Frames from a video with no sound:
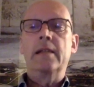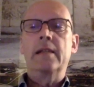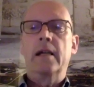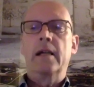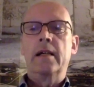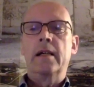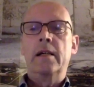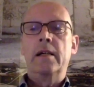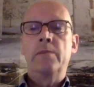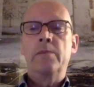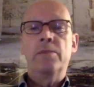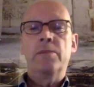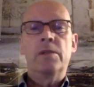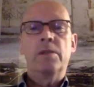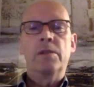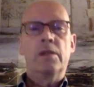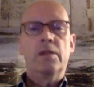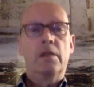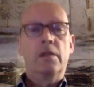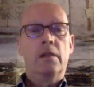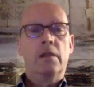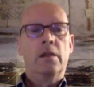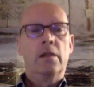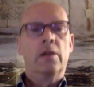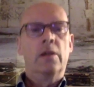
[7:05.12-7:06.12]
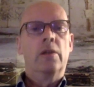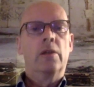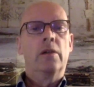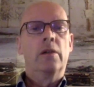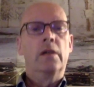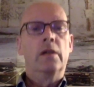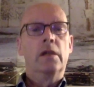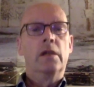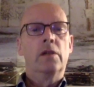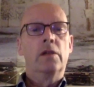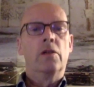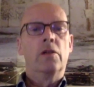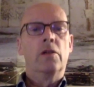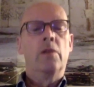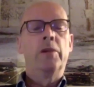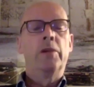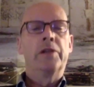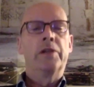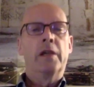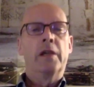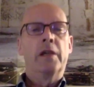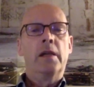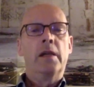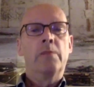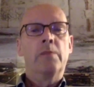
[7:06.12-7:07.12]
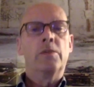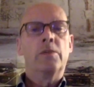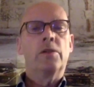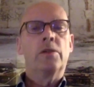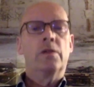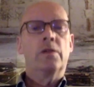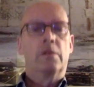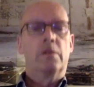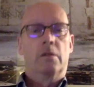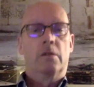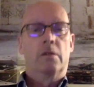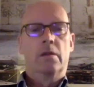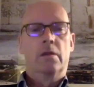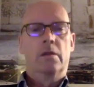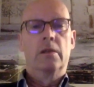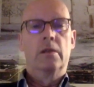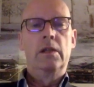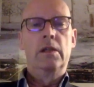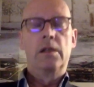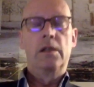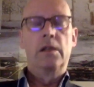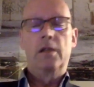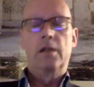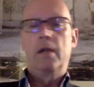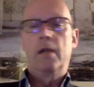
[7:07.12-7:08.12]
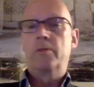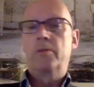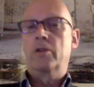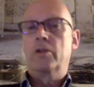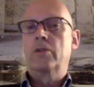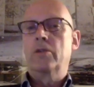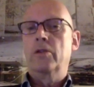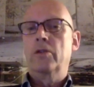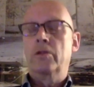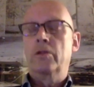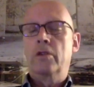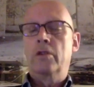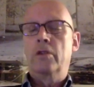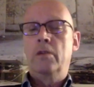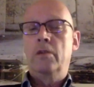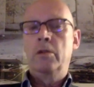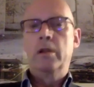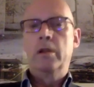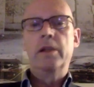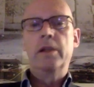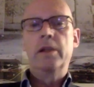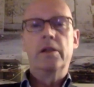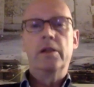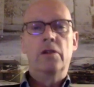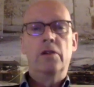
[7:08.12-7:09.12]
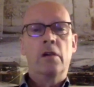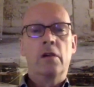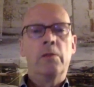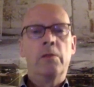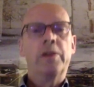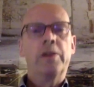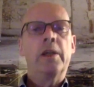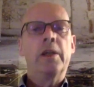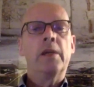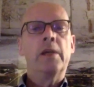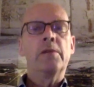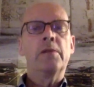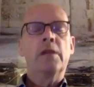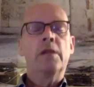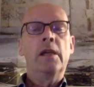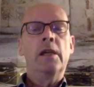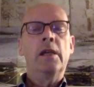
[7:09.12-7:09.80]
times, in normal times, these times are not normal, in normal times,